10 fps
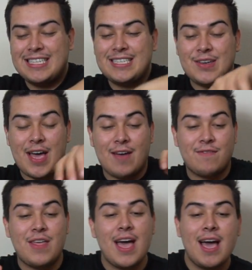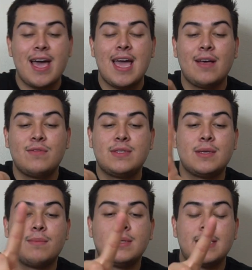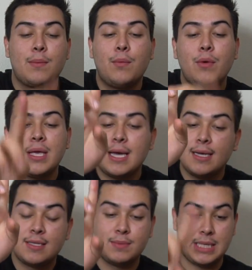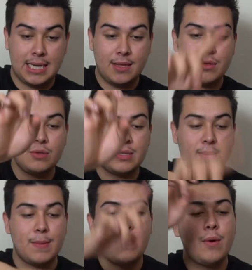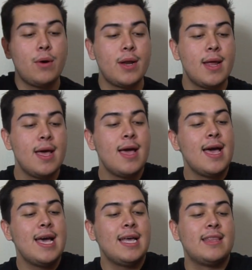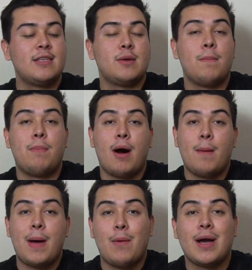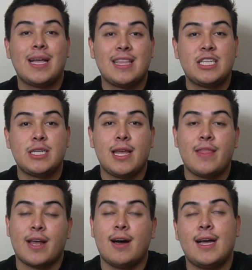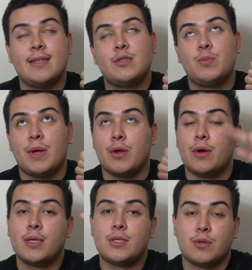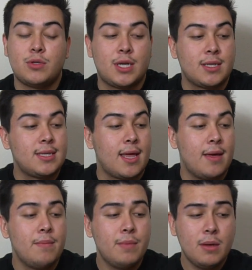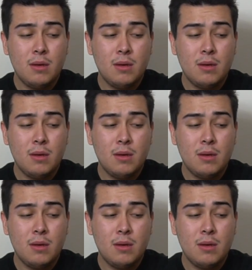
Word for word: So I have that. I have some cebolla, some cilantro, some limon. This bomb aguacate chile that I got at Superior, so shout out to them.